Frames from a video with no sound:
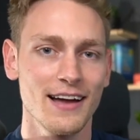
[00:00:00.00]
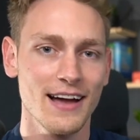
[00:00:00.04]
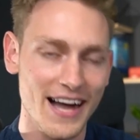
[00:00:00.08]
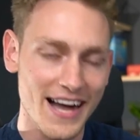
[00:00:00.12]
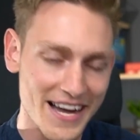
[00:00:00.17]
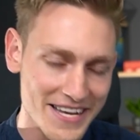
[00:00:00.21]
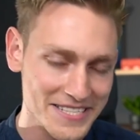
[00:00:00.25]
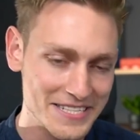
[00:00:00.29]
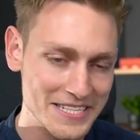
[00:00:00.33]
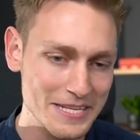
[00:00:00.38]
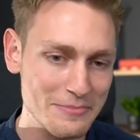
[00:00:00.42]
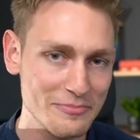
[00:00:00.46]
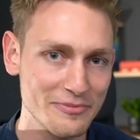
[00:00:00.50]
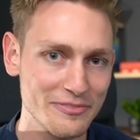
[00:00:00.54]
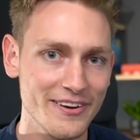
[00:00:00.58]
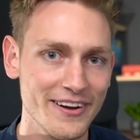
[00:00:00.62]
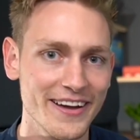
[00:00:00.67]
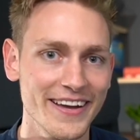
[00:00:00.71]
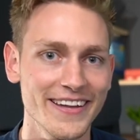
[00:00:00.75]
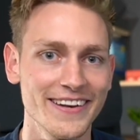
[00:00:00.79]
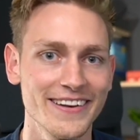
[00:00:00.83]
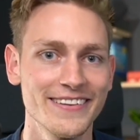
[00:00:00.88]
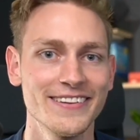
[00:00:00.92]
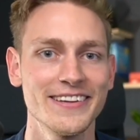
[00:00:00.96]
I sleep
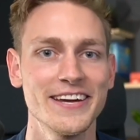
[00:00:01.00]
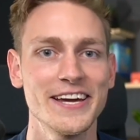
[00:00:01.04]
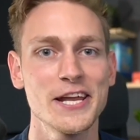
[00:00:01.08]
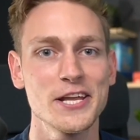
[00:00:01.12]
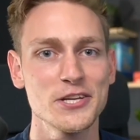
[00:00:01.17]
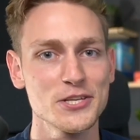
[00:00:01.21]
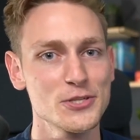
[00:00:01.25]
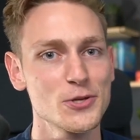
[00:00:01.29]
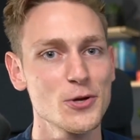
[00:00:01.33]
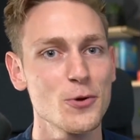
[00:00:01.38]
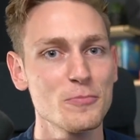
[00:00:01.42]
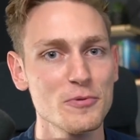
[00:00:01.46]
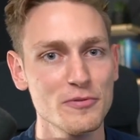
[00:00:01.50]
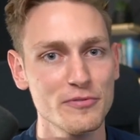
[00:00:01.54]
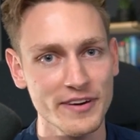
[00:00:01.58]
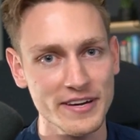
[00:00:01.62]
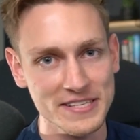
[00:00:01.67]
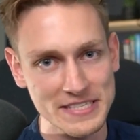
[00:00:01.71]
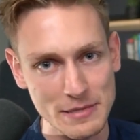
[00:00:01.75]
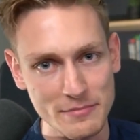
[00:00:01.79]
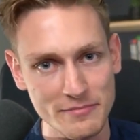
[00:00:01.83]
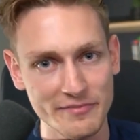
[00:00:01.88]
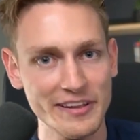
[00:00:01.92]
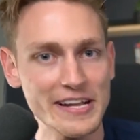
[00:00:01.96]
fine, and I just hope you
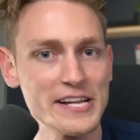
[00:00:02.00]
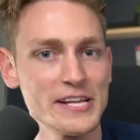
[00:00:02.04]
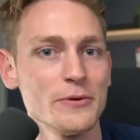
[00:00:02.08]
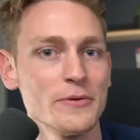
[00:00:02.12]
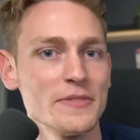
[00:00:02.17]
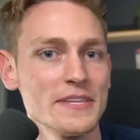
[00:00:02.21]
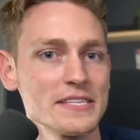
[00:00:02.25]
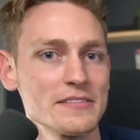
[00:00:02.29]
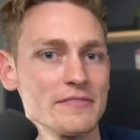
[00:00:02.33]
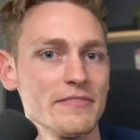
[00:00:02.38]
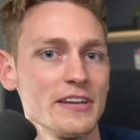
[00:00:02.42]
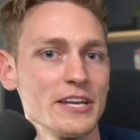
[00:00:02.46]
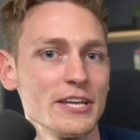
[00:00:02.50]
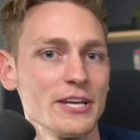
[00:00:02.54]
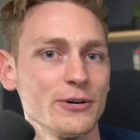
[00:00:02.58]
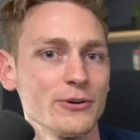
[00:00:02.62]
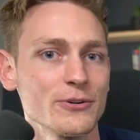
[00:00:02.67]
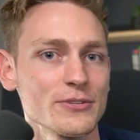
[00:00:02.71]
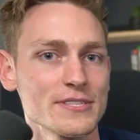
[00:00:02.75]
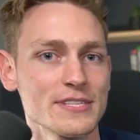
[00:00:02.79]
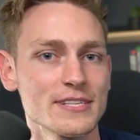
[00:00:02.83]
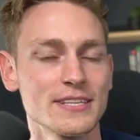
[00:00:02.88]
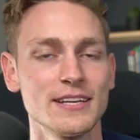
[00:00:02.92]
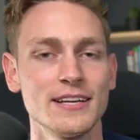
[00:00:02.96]
find some value in these
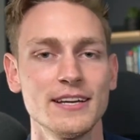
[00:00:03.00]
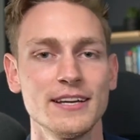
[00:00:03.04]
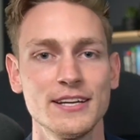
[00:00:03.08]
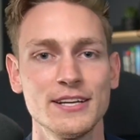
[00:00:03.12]
videos.